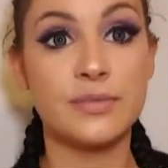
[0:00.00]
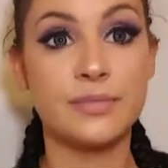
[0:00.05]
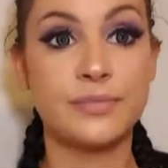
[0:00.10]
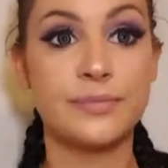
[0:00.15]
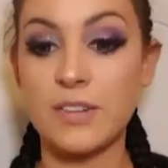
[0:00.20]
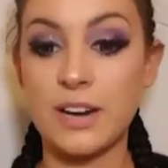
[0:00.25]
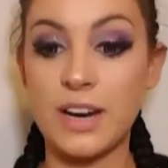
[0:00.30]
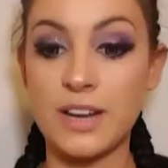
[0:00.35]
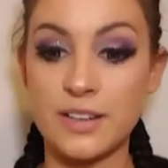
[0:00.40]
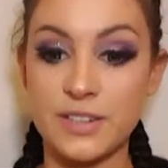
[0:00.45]
All
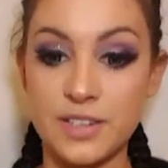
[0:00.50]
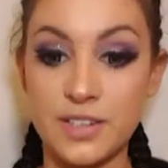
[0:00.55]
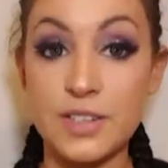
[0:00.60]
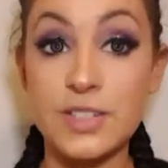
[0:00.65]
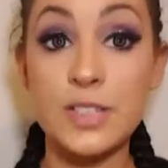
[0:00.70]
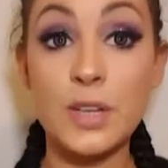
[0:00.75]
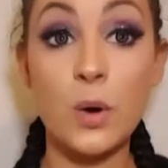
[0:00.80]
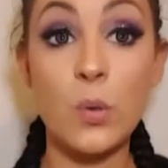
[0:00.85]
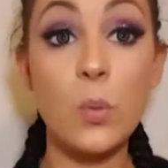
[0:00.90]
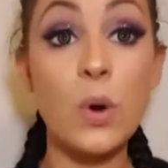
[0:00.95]
right,
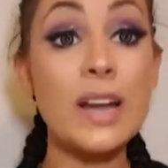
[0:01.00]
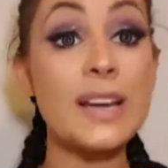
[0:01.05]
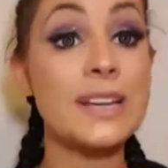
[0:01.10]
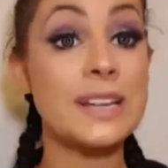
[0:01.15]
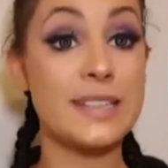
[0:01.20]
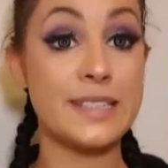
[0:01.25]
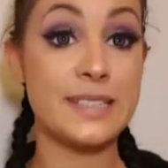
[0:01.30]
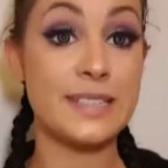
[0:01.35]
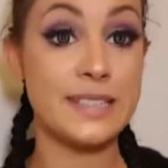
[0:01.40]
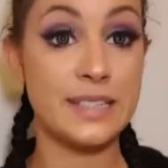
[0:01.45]
so what
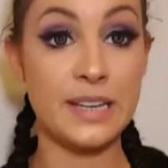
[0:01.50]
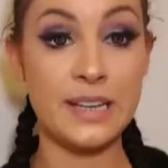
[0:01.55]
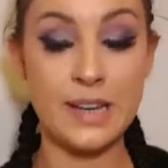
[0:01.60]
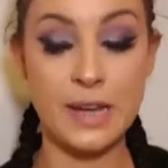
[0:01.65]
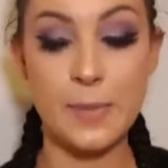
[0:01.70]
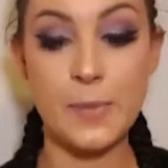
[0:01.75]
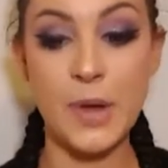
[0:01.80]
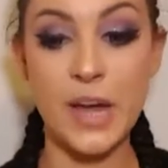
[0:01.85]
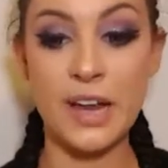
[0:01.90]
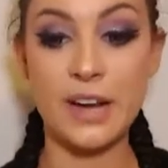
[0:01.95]
is
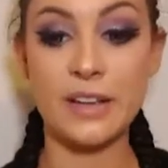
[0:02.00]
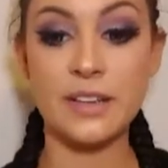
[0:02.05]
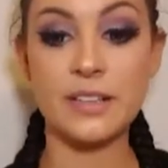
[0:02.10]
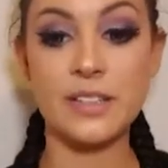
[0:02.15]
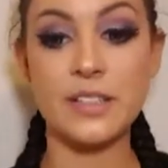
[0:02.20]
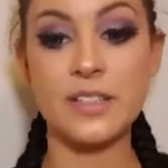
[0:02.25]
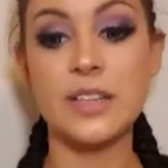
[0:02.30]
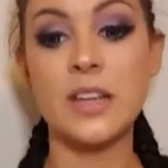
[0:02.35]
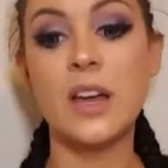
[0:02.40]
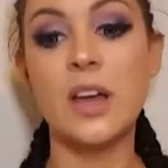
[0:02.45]
TINEA
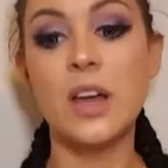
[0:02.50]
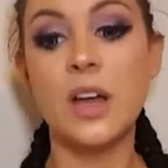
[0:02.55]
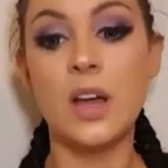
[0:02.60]
pedis?